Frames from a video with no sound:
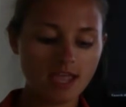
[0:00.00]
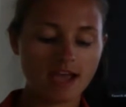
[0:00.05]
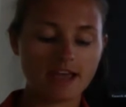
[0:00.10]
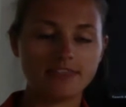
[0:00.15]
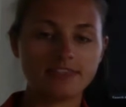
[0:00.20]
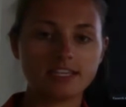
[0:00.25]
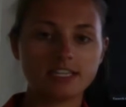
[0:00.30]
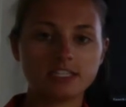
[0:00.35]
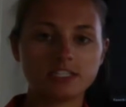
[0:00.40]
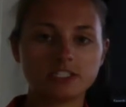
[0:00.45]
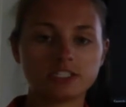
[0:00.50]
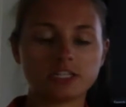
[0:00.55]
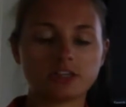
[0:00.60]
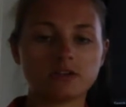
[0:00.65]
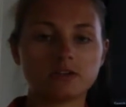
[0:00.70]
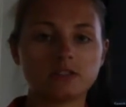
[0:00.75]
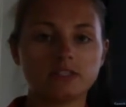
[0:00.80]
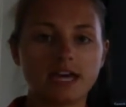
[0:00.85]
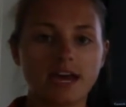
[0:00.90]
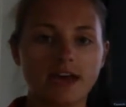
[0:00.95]
And this
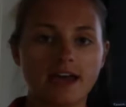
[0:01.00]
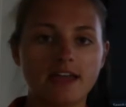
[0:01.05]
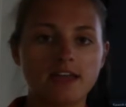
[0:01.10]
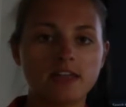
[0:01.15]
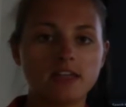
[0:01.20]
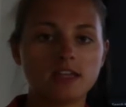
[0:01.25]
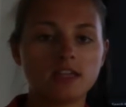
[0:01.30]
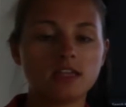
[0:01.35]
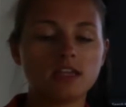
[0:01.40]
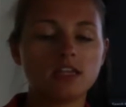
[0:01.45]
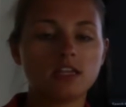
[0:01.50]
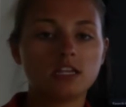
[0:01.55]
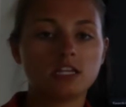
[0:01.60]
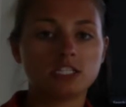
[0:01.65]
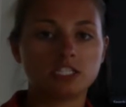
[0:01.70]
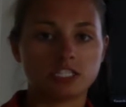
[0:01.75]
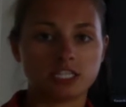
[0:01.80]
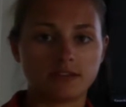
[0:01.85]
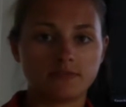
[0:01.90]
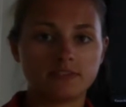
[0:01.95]
showed that
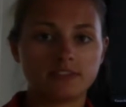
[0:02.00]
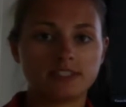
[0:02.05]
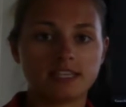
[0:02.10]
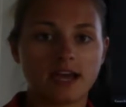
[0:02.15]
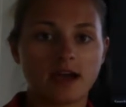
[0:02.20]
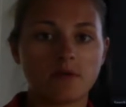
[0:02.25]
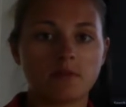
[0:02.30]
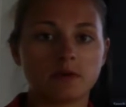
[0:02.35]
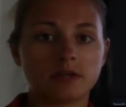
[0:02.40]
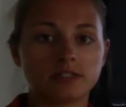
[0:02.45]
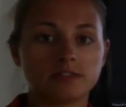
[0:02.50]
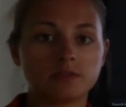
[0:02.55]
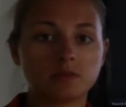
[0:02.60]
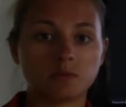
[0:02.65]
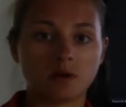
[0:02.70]
shifts that were